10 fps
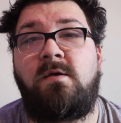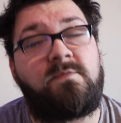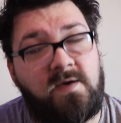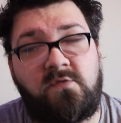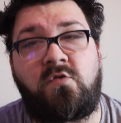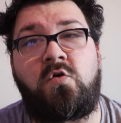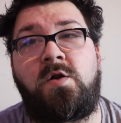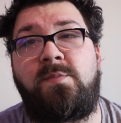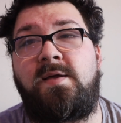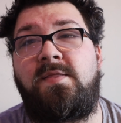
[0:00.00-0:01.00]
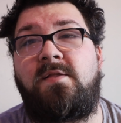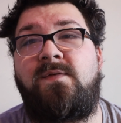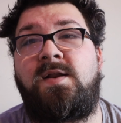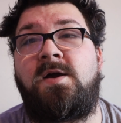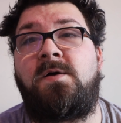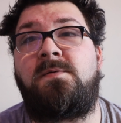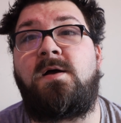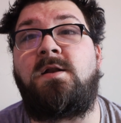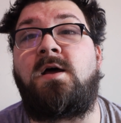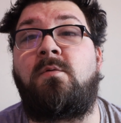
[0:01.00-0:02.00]
Thanks for joining me in this video,
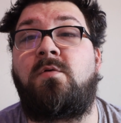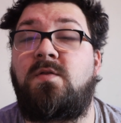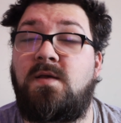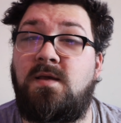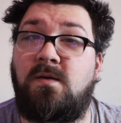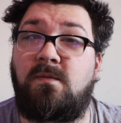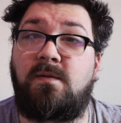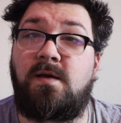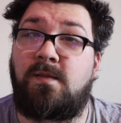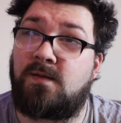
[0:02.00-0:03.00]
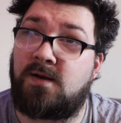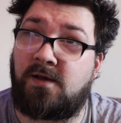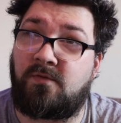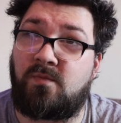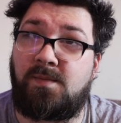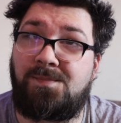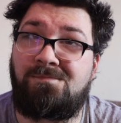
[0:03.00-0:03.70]
and I will see you in the next one.